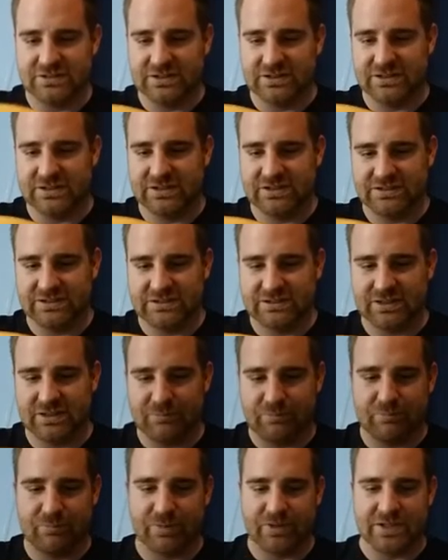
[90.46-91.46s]
It's a
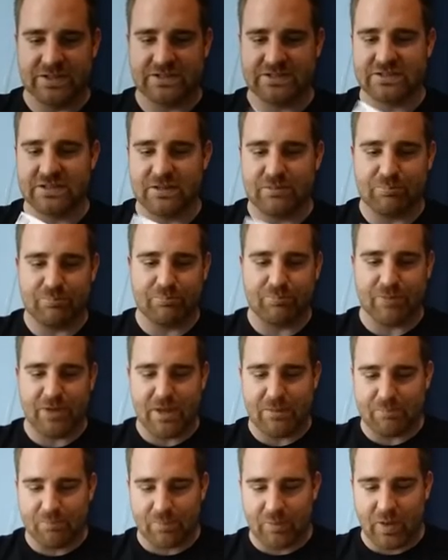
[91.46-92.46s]
piece of
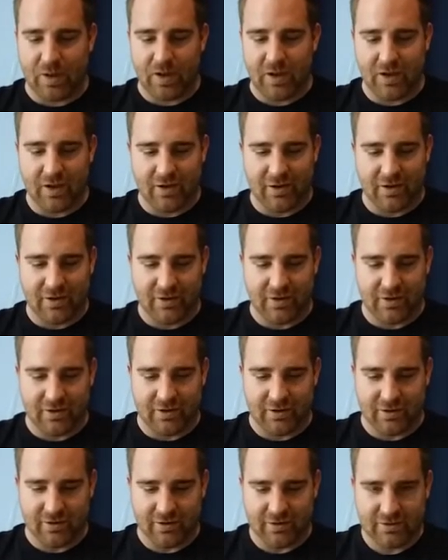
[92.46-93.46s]

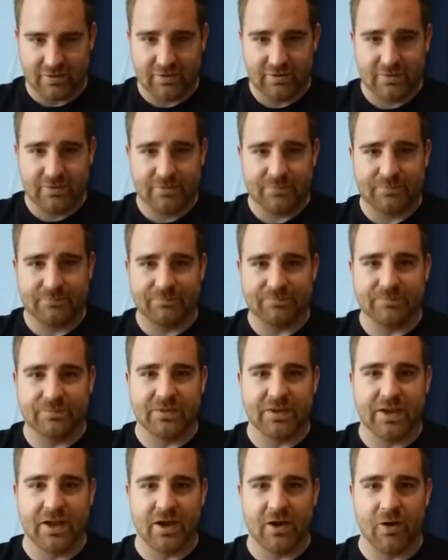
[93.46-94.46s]
paper!
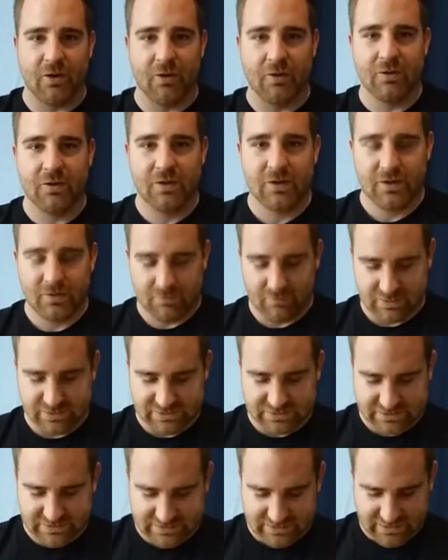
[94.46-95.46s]
No,
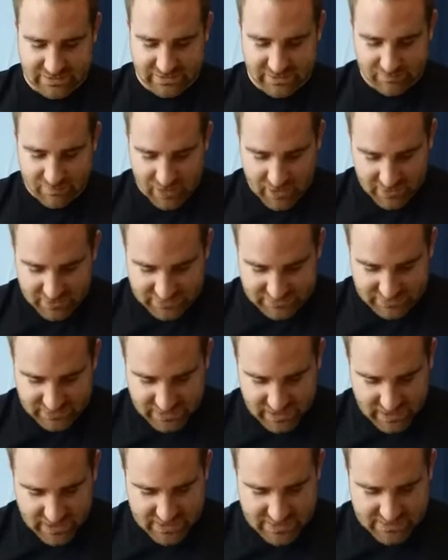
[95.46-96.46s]
what's inside the box
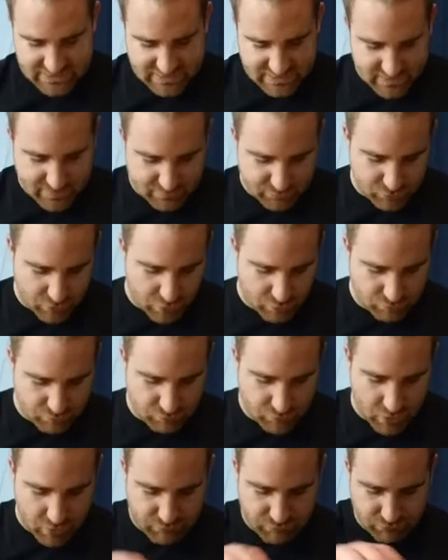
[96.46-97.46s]
is... Da,
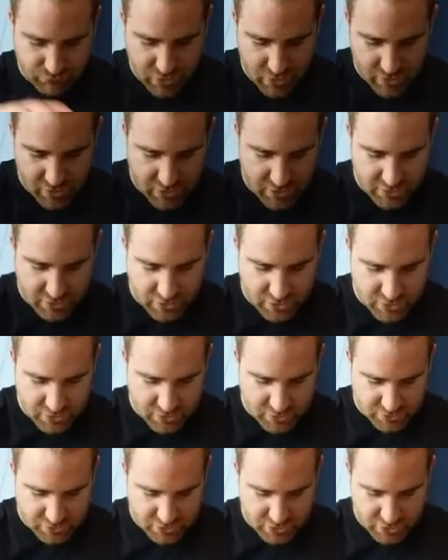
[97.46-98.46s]
da, da, da,
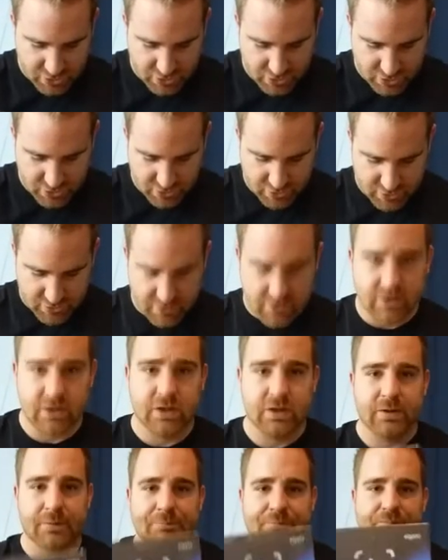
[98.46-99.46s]
da, da, da.
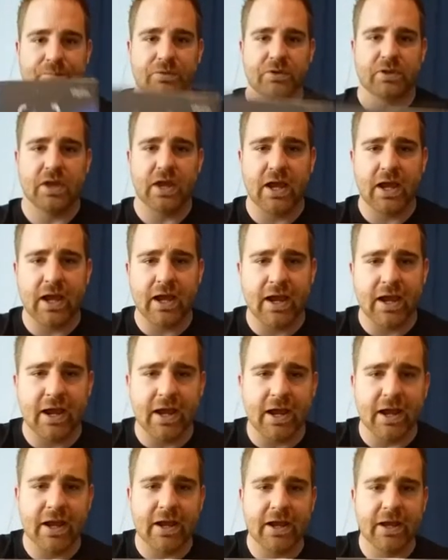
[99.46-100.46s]

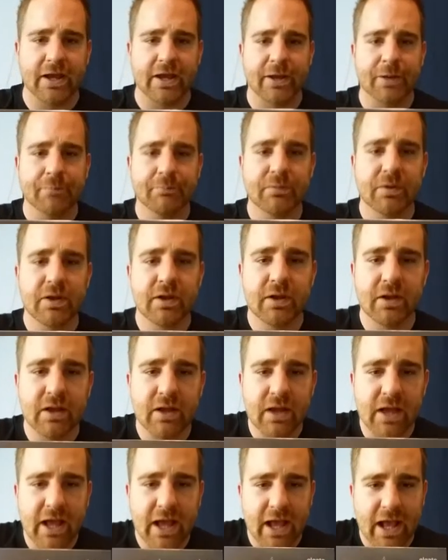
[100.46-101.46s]
Yay!
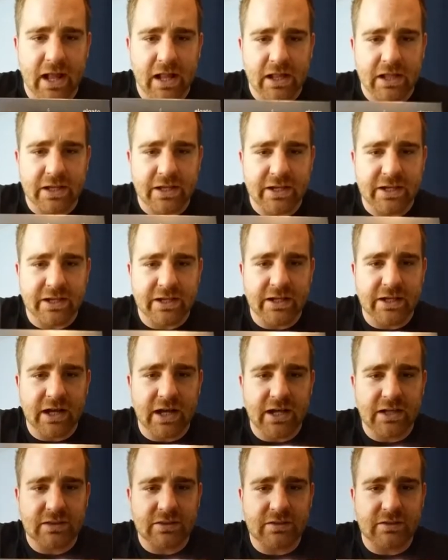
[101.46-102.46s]

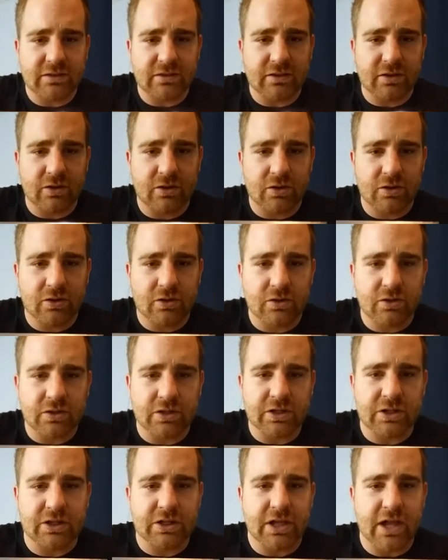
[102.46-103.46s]

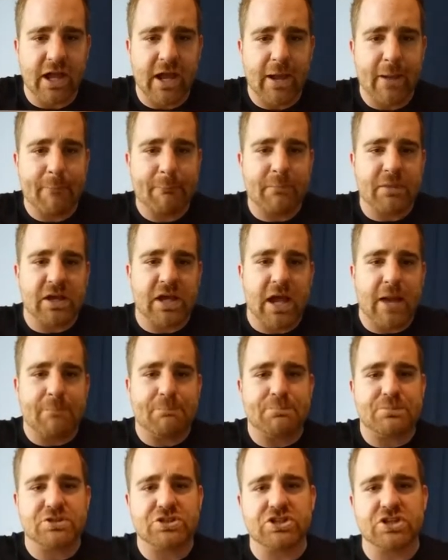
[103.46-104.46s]
Elgato Game
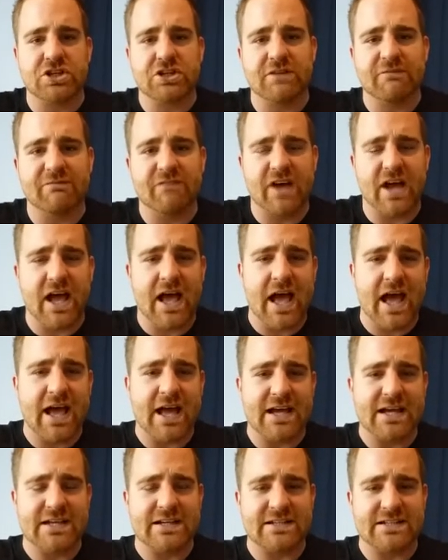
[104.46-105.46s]
Capture
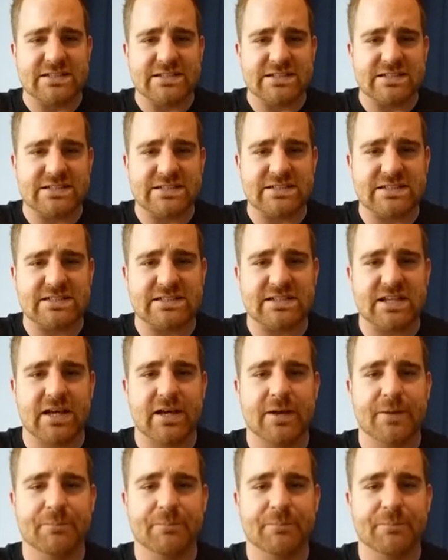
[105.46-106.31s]
Device!